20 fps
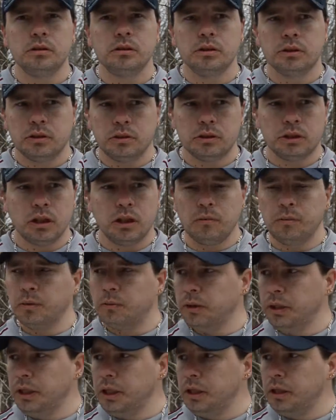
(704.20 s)
So it's a little bit
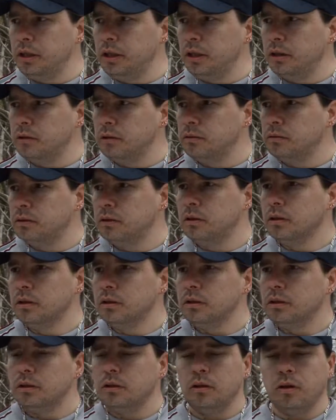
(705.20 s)
windy, you know.
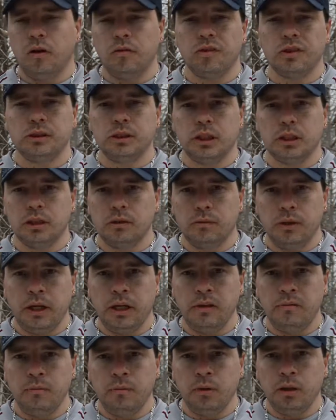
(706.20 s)
Hopefully it's not gonna
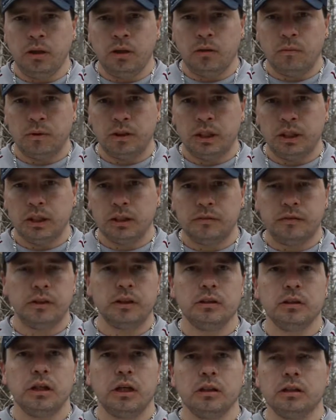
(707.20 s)
rain. I hope to get this
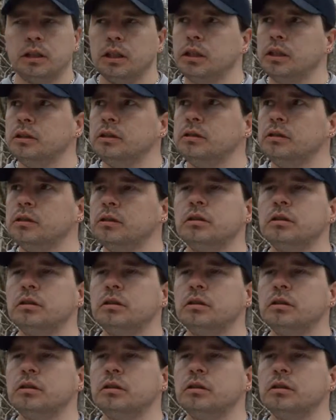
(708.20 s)
video log done.